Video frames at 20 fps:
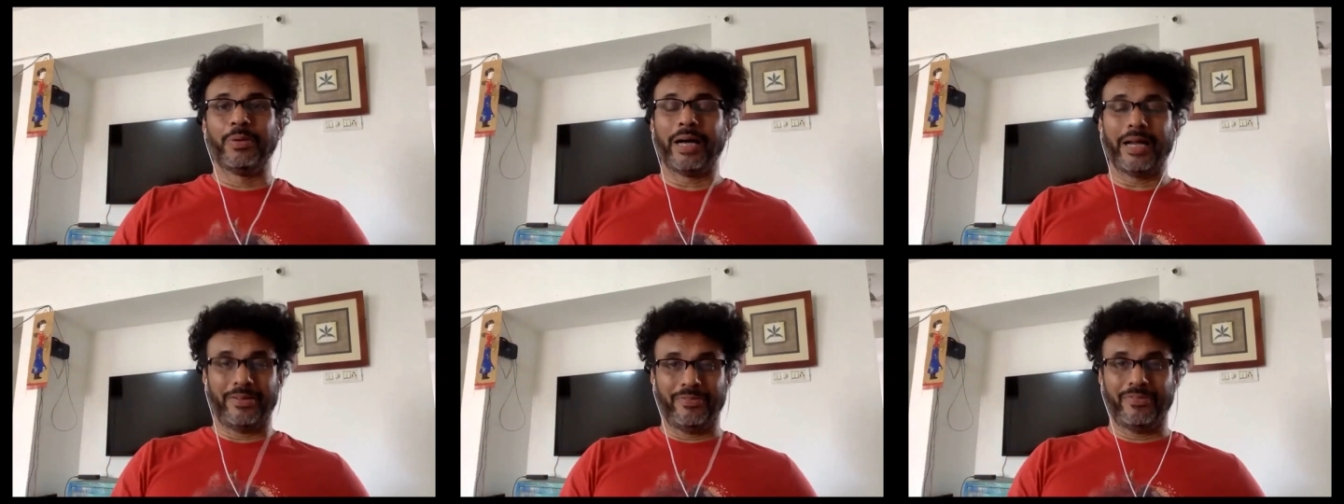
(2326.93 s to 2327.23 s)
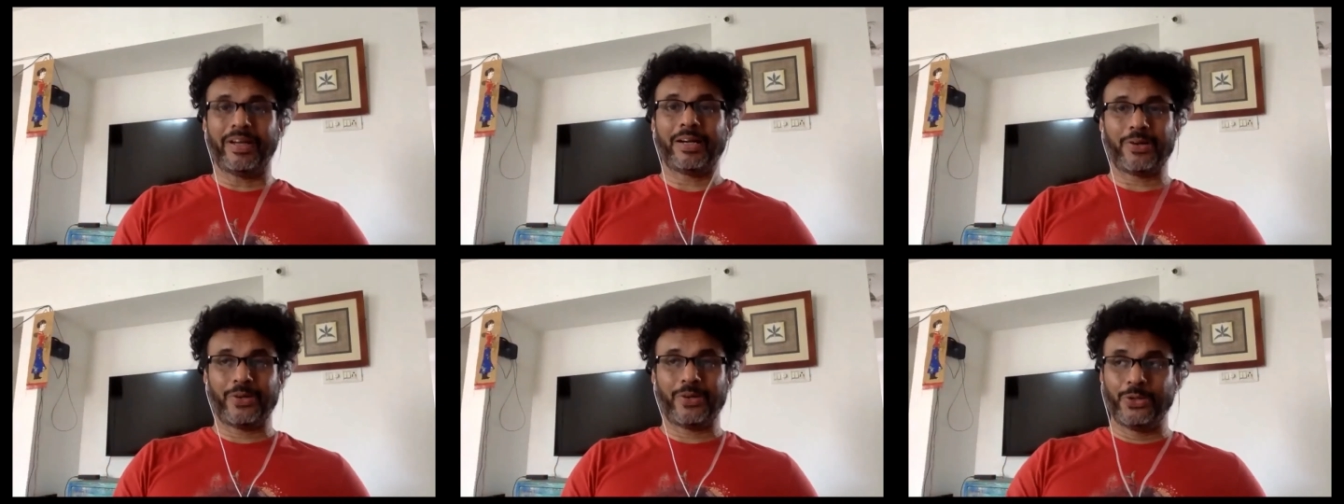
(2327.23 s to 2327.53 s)
In
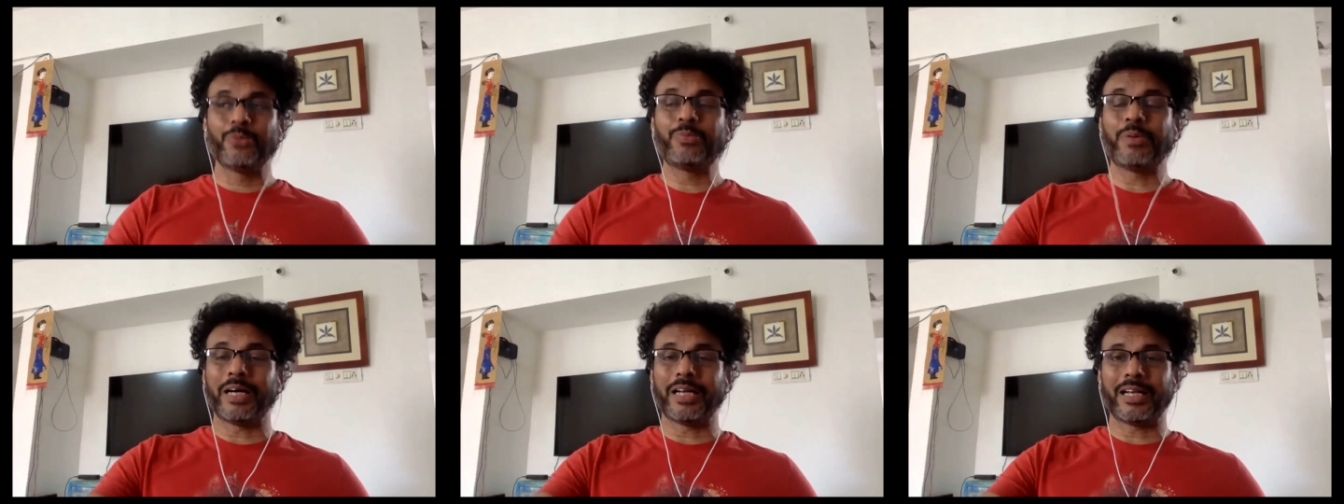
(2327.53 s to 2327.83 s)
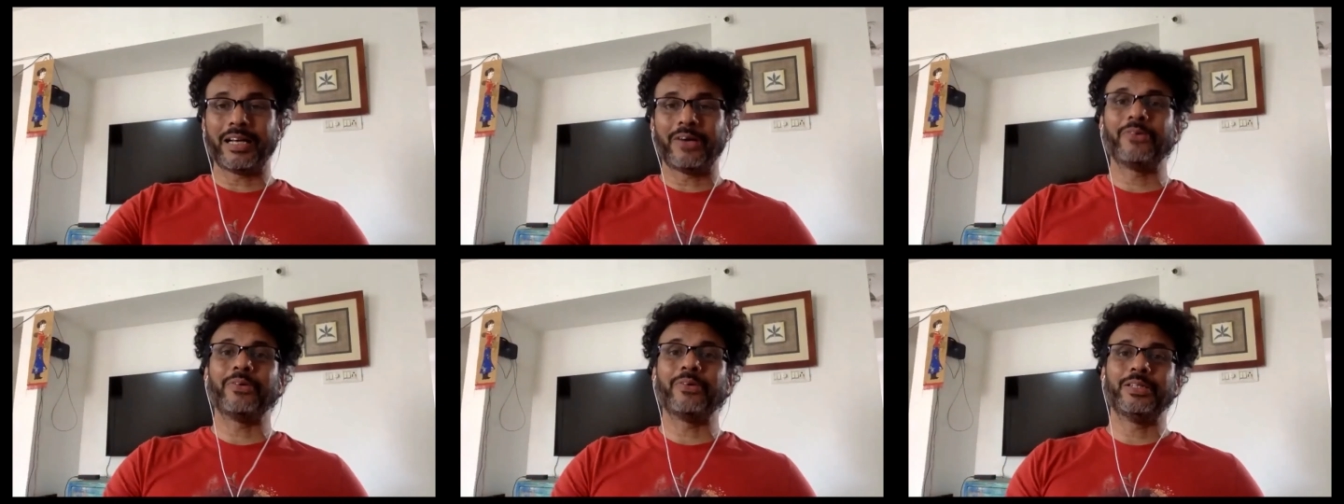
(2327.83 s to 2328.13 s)
fact, Cuba
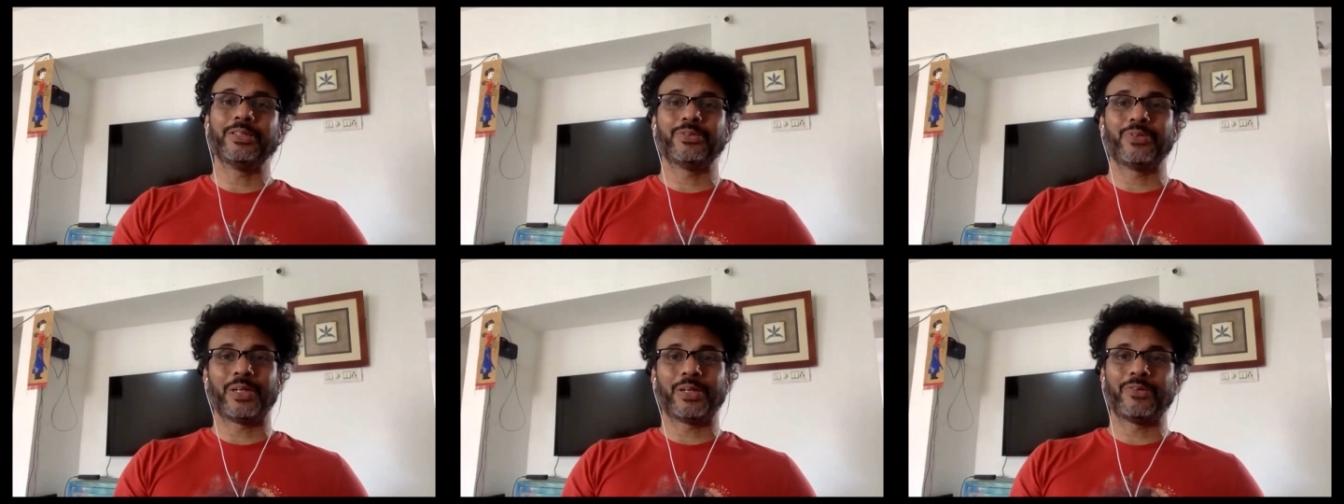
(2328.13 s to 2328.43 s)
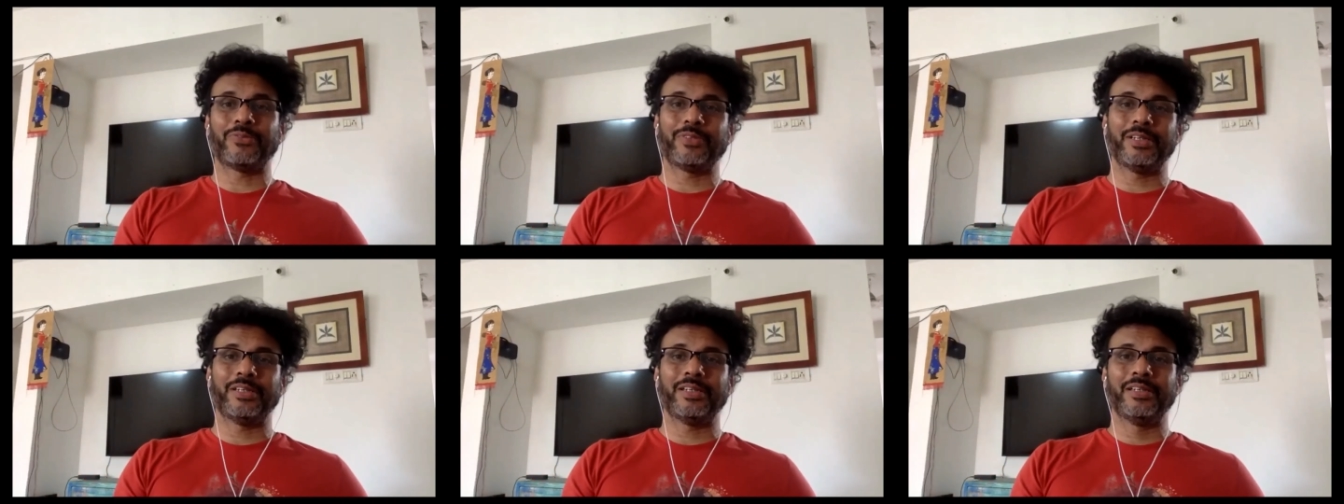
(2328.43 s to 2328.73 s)
now is one
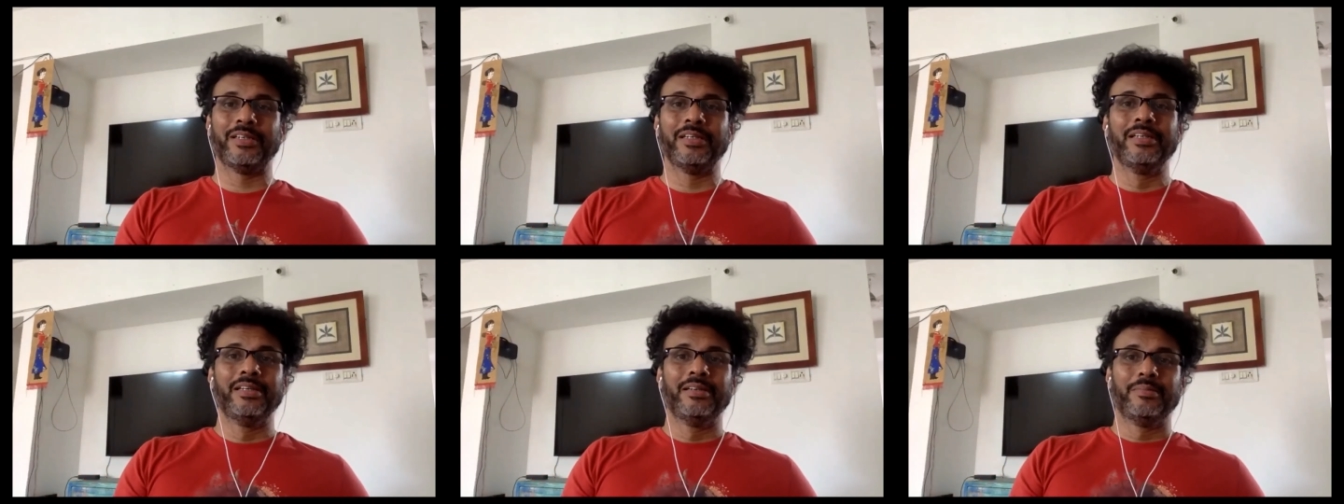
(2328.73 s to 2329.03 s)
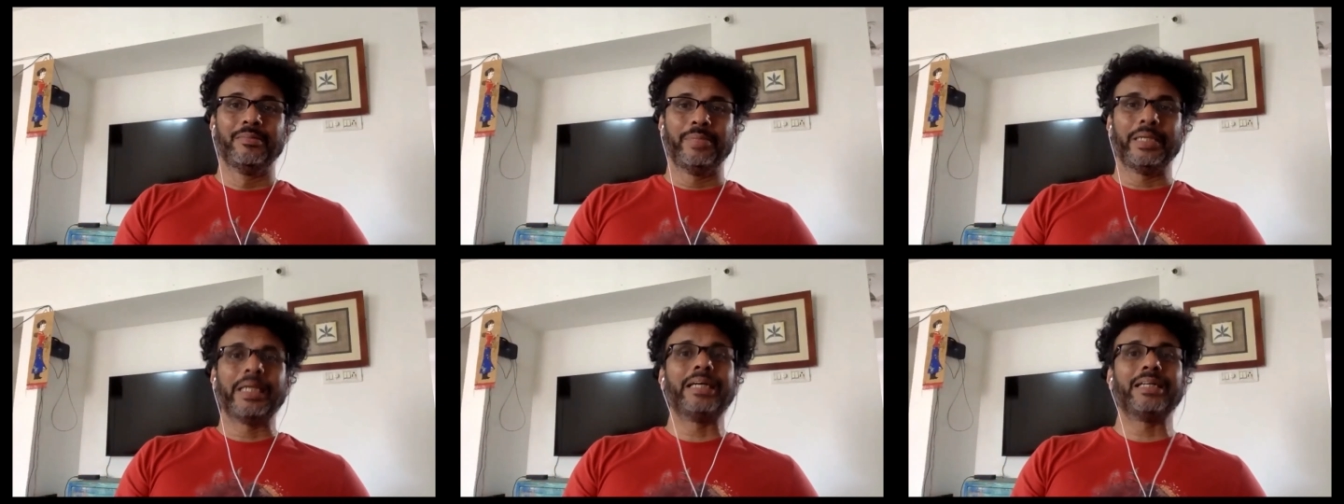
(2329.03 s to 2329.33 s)
of the
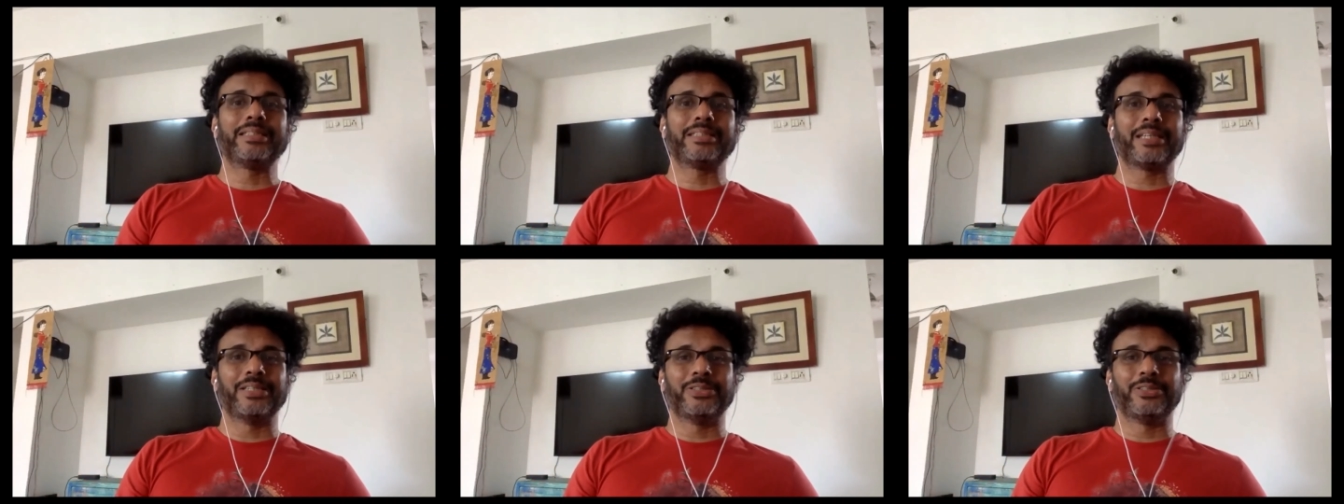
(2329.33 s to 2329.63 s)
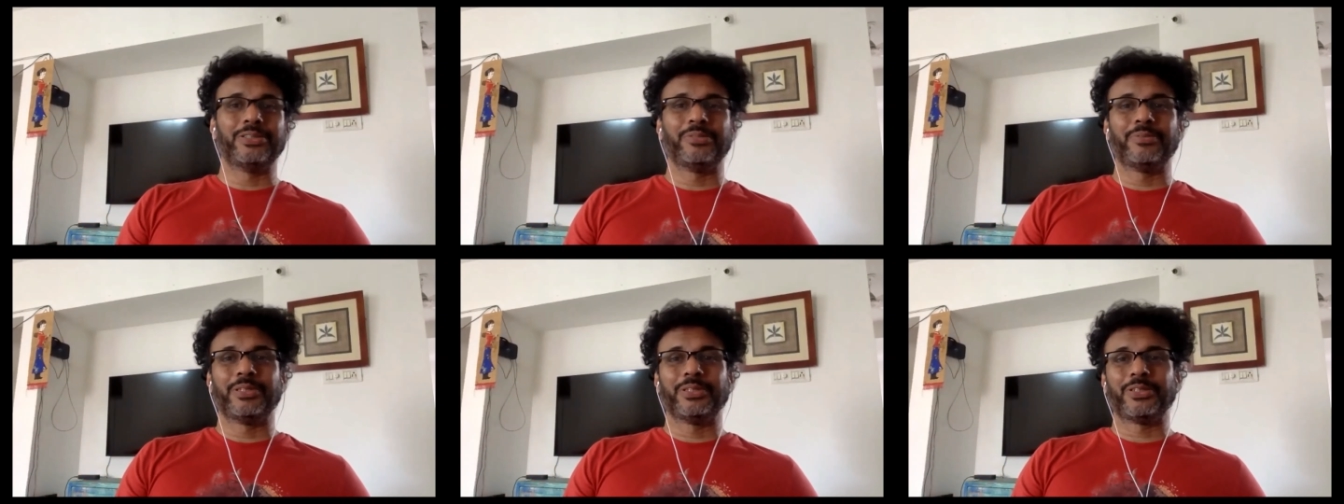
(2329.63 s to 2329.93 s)
biggest
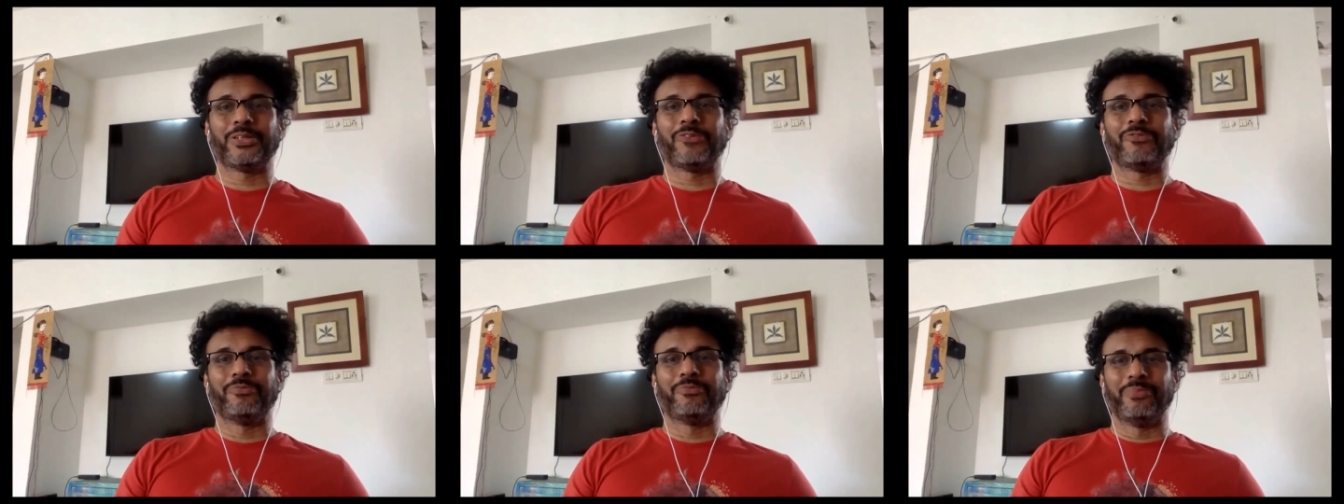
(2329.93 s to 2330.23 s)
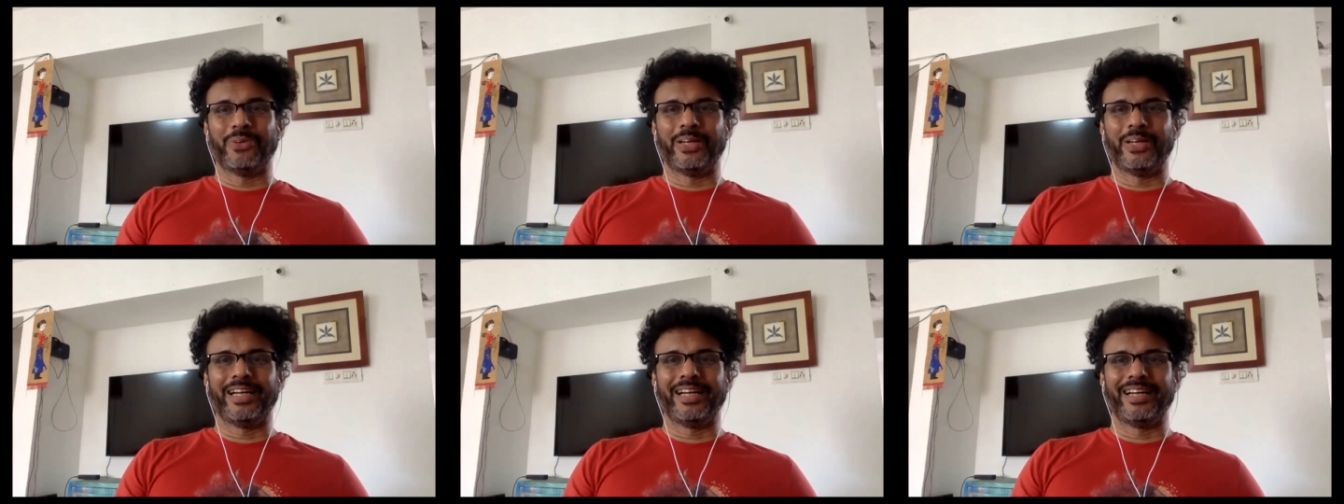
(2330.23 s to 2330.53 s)
consumers of moringa.